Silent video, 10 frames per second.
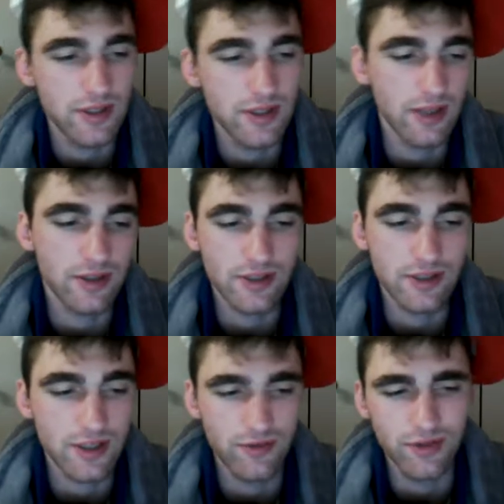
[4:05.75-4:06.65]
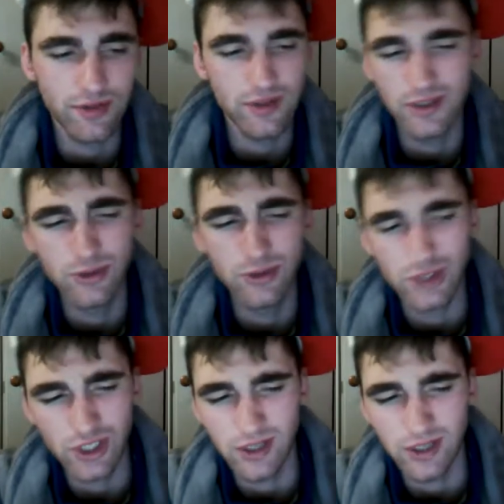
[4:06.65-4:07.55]
delicacy of the
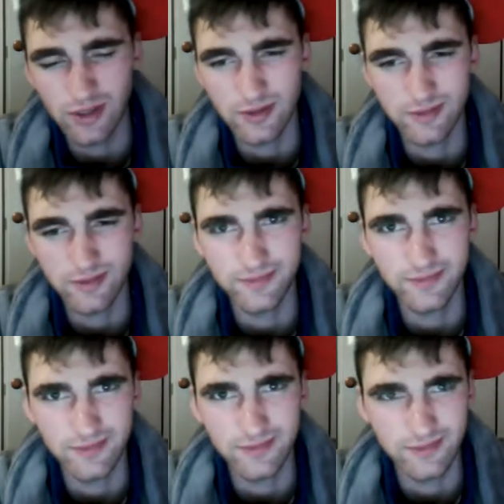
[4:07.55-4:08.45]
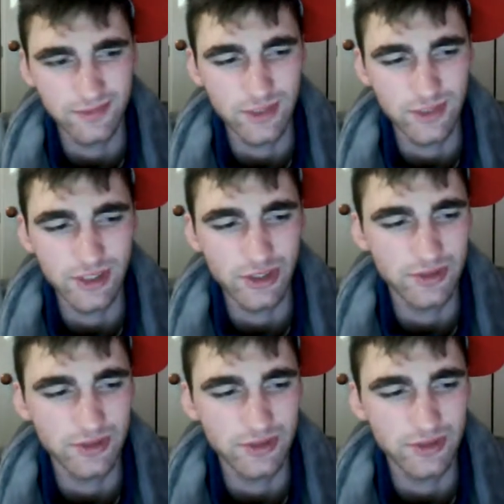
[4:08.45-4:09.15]
Liuxiang region.